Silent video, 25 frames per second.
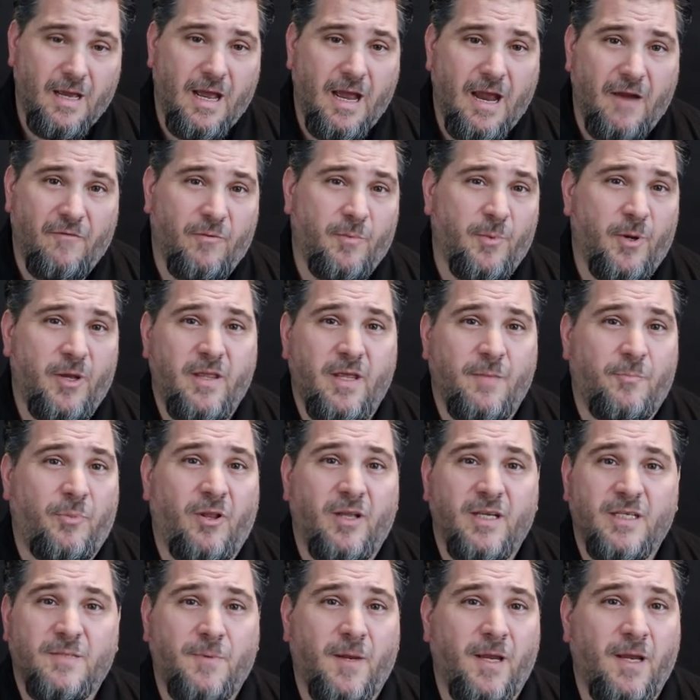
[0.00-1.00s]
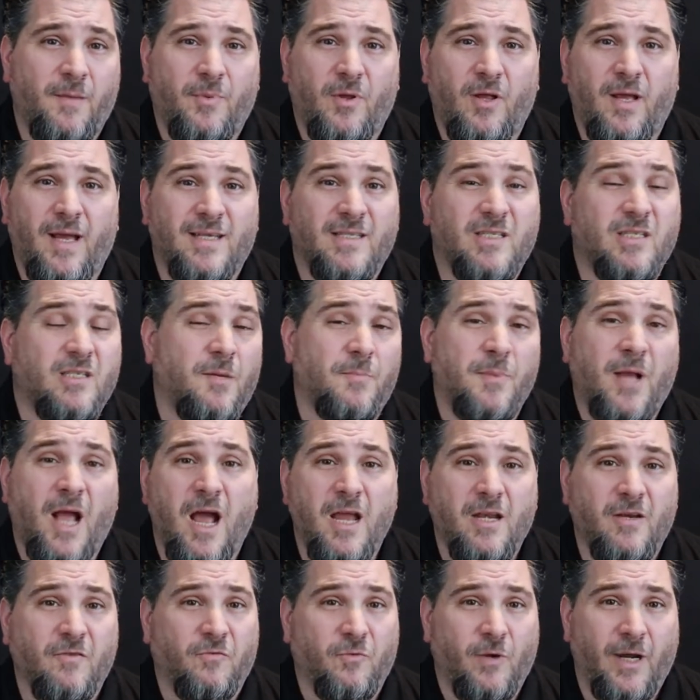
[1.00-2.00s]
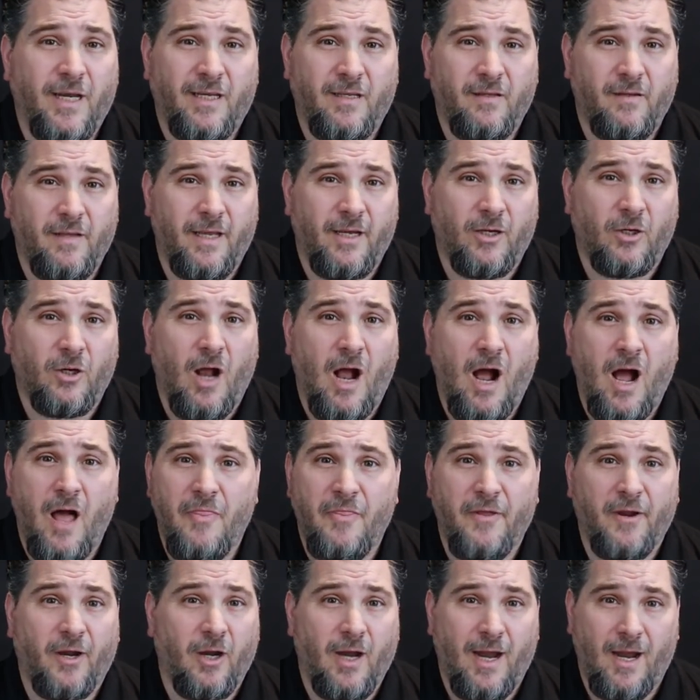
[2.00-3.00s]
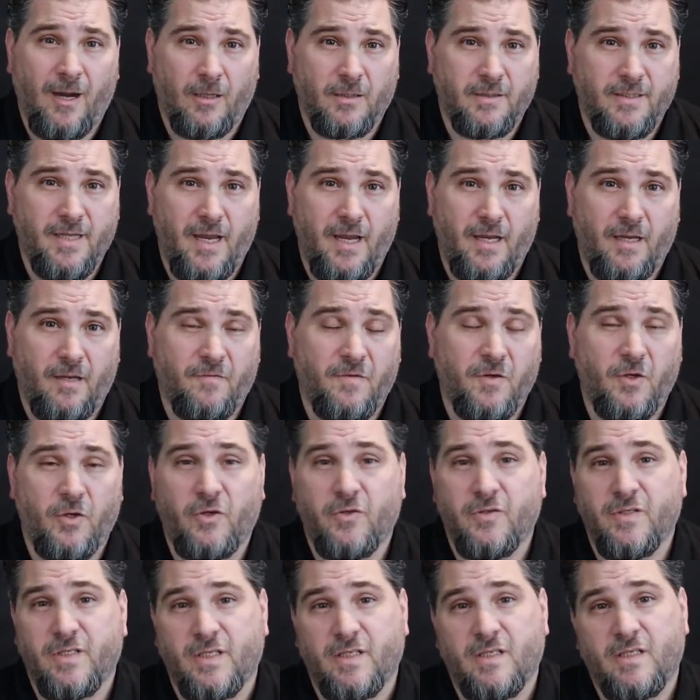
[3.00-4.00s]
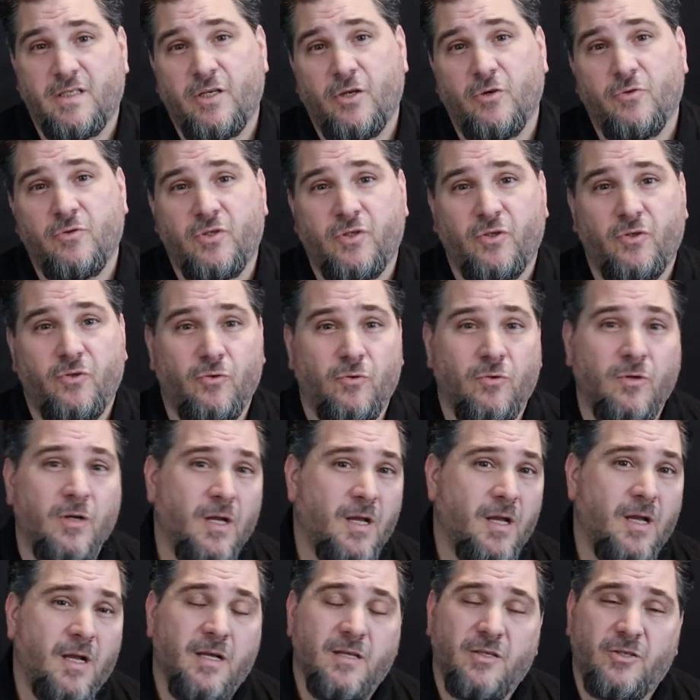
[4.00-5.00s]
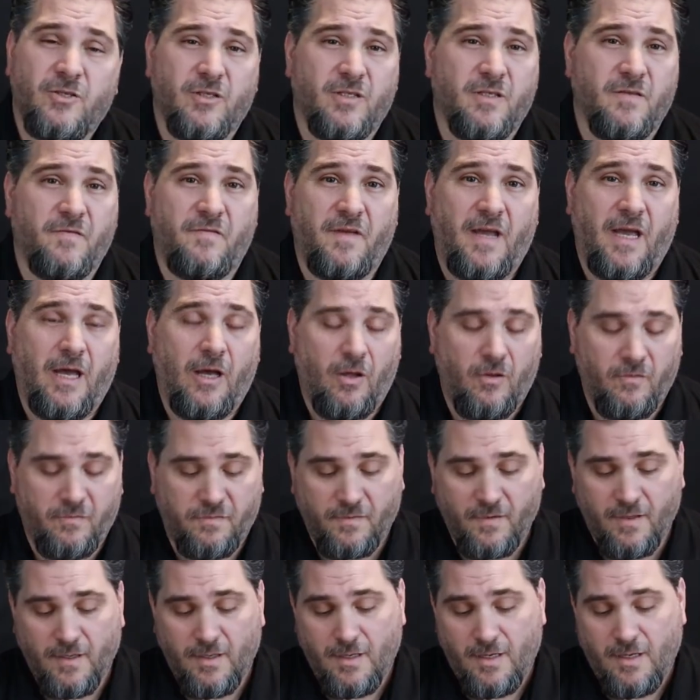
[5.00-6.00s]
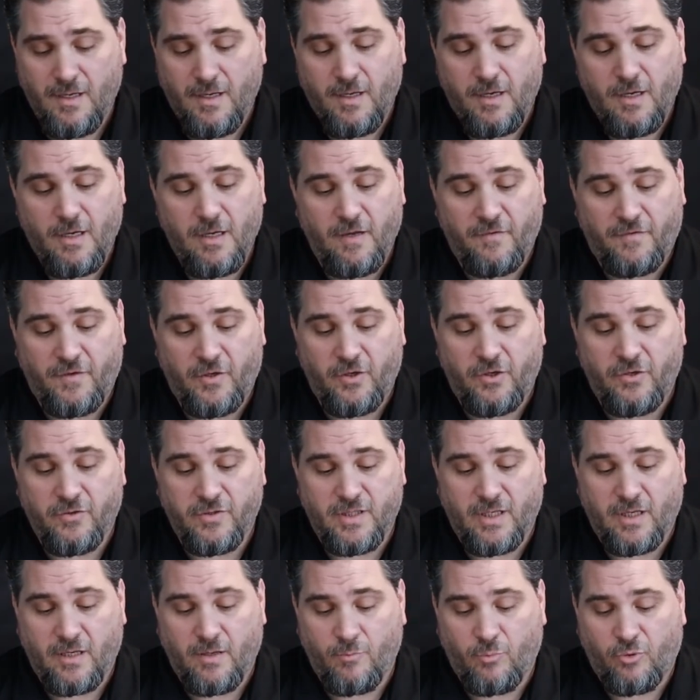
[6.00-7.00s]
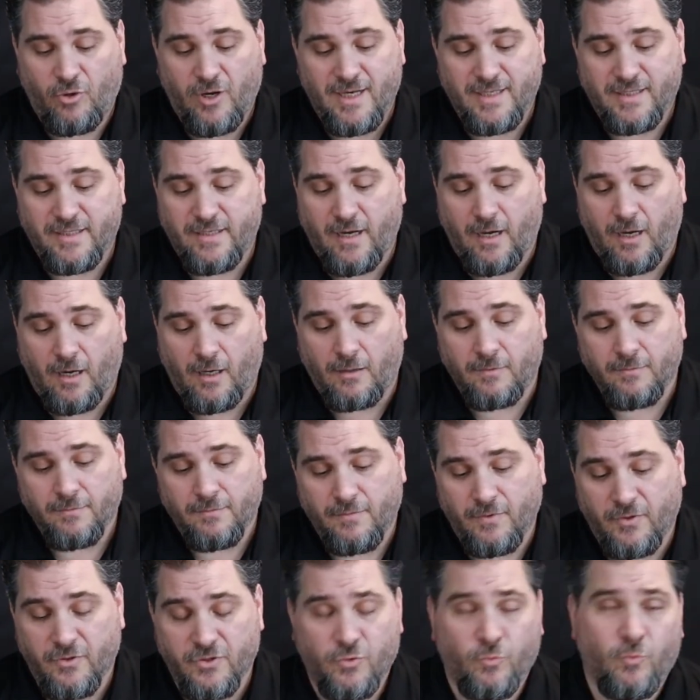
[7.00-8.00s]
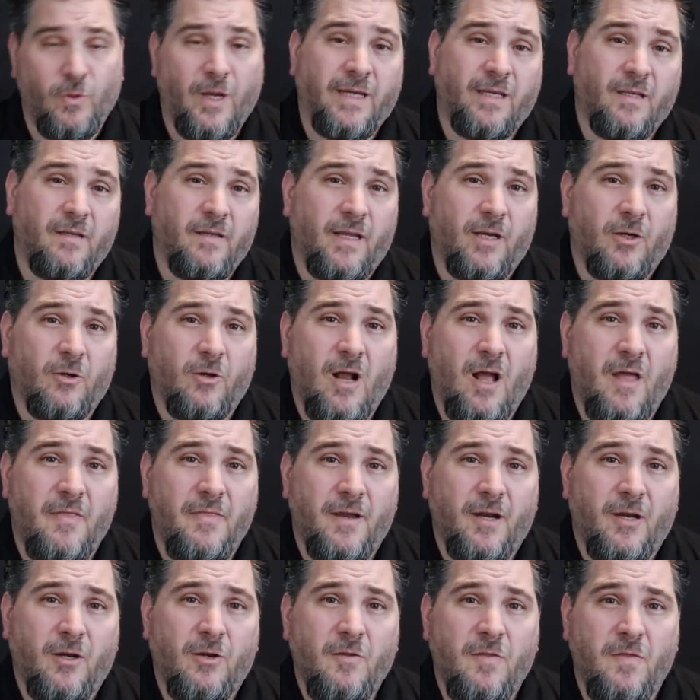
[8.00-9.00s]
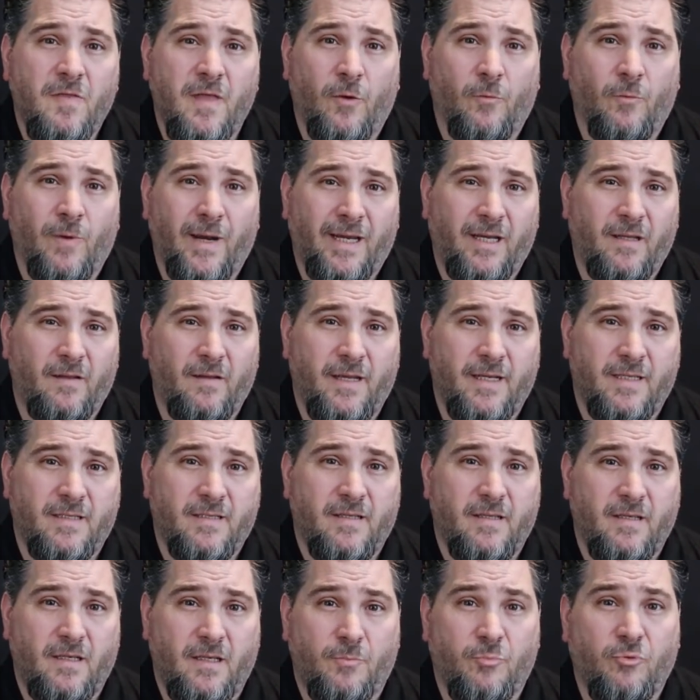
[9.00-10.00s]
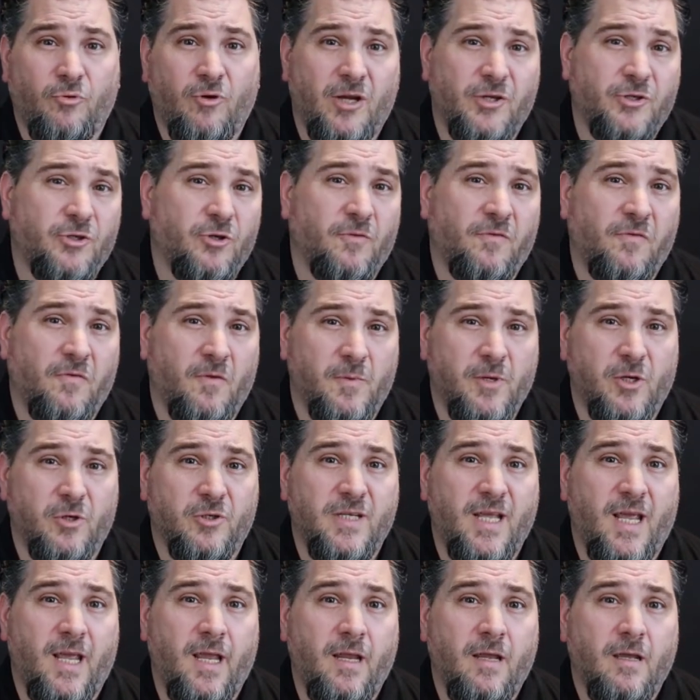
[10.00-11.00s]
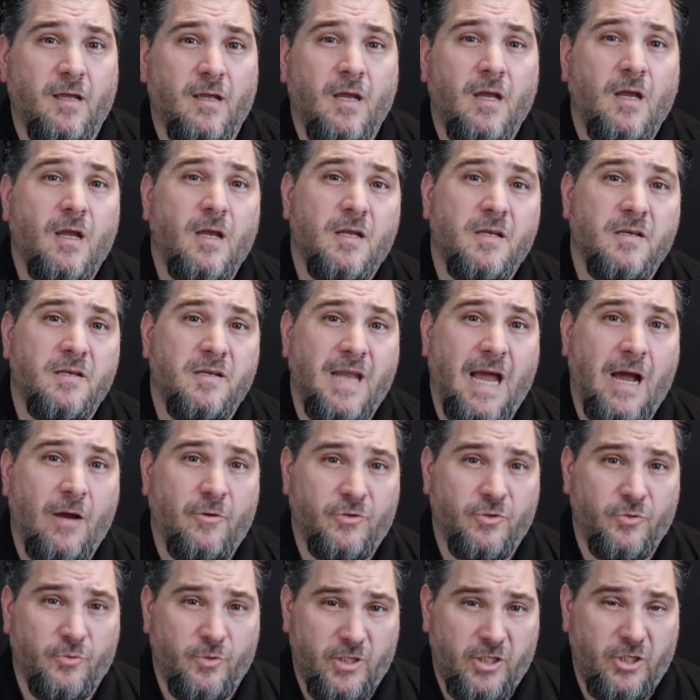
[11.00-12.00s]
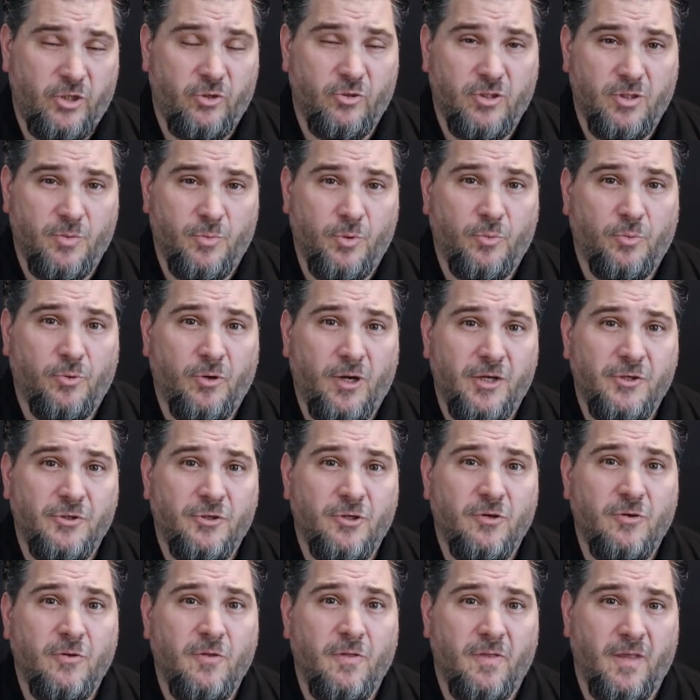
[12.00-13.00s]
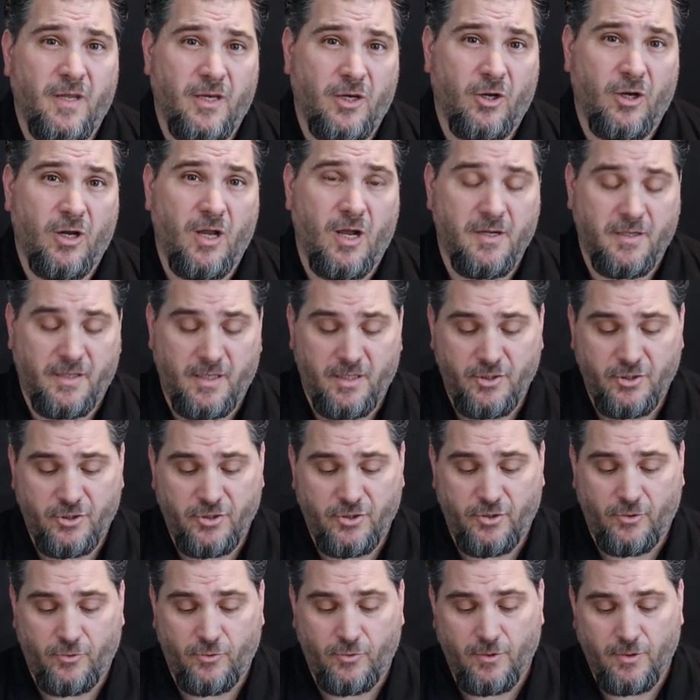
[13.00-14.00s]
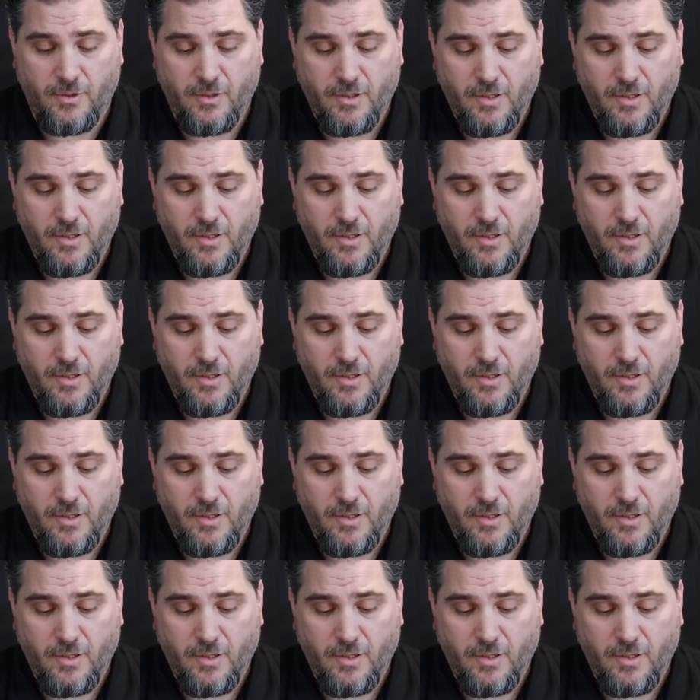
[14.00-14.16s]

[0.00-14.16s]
everybody that plays paintball has some kind of regulator on their air tank. If you're using CO2, it's just a valve. If you're using compressed air, there's a regulator on there that regulates the pressure from your tank down to a usable pressure that your gun can shoot.